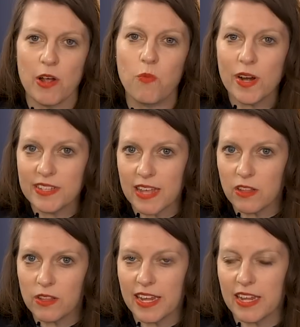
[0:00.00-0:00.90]
Now, what does that
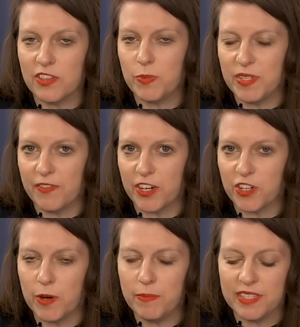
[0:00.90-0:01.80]
look like in specific
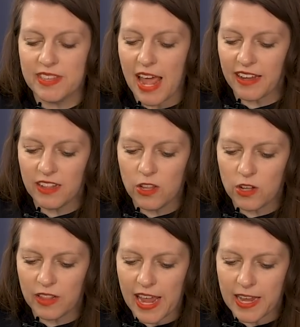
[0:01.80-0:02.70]
terms? That can
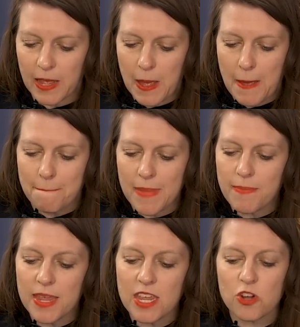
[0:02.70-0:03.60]
look like
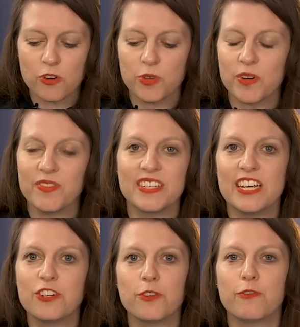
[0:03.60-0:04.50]
maybe you're sort of this
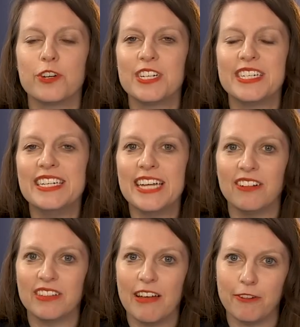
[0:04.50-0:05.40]
introverted
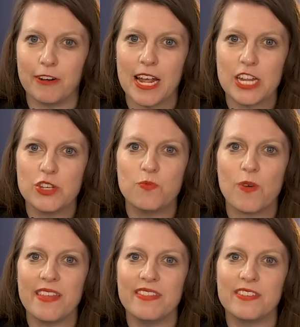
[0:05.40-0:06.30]
detail lover and you
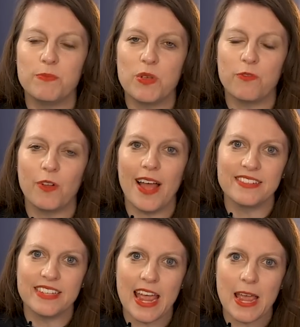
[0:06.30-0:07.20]
write this beautiful
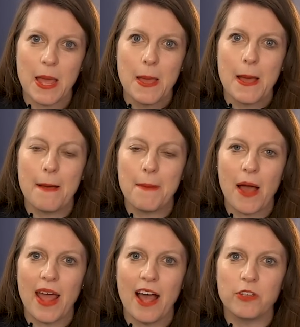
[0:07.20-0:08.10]
essay
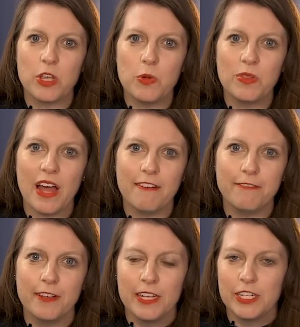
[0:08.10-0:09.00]
about how you
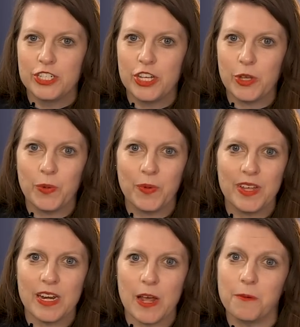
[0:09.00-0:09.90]
love to,
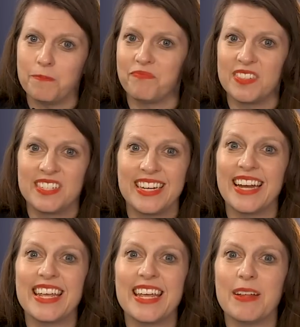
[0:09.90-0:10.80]
you know,
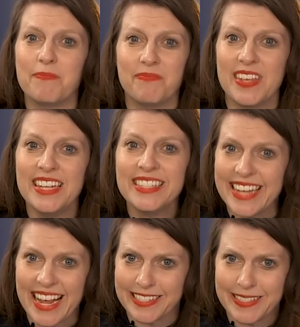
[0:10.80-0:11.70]
study
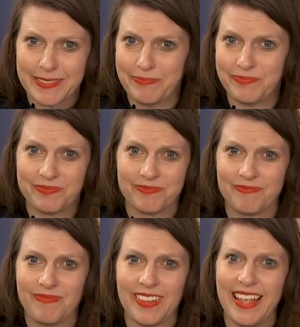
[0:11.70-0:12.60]
insects.
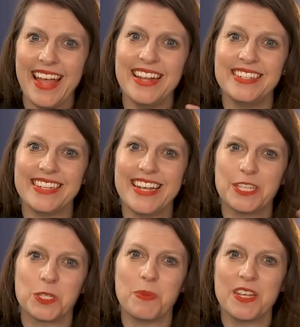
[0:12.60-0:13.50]
And
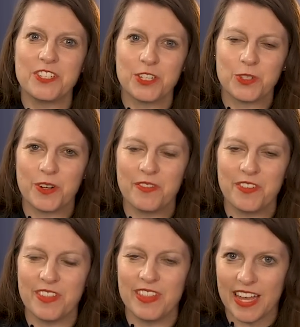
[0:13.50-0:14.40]
it speaks to sort of
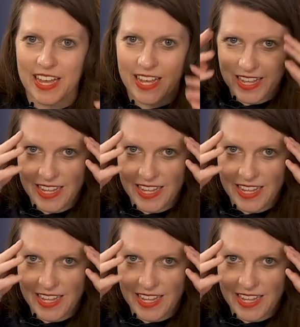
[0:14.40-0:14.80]
the,